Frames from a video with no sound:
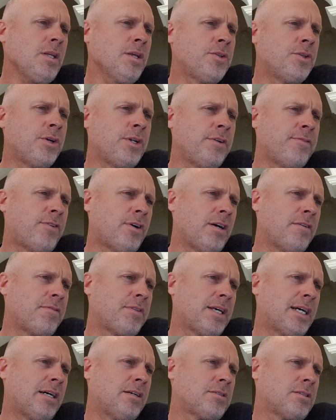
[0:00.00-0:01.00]

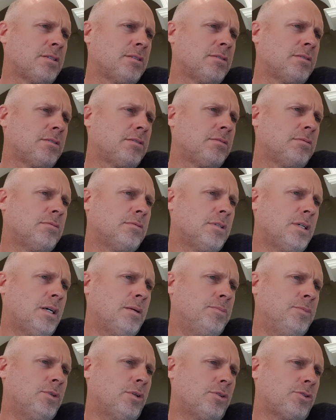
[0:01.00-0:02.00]
35,000.
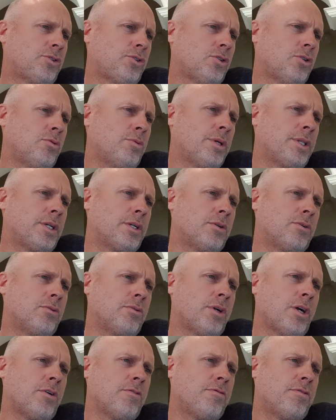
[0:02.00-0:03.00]
I'm not sure whether it'll
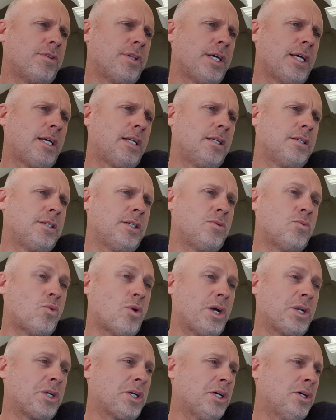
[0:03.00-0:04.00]
go for that. It's in
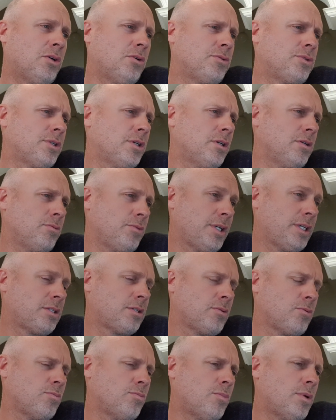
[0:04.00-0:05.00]
white gold, so yes,
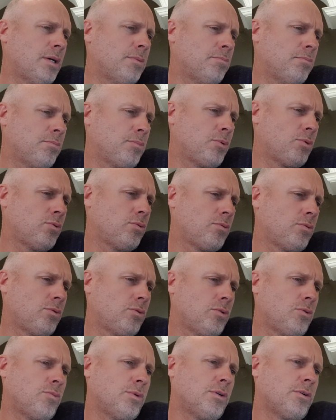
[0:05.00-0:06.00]
it
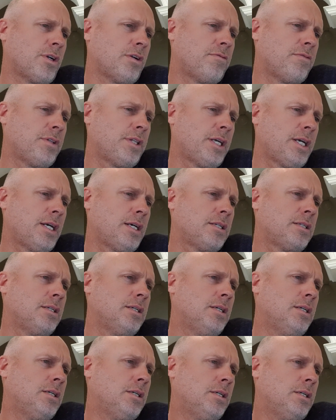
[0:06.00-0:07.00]
could well go for that.
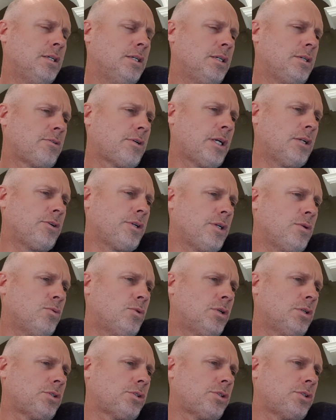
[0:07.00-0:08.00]
Great looking
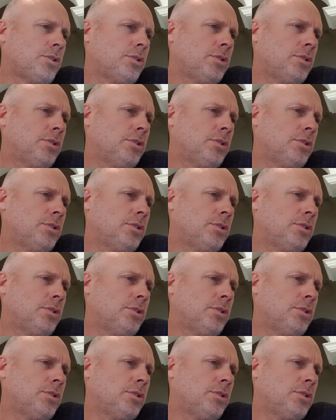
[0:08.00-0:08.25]
watch.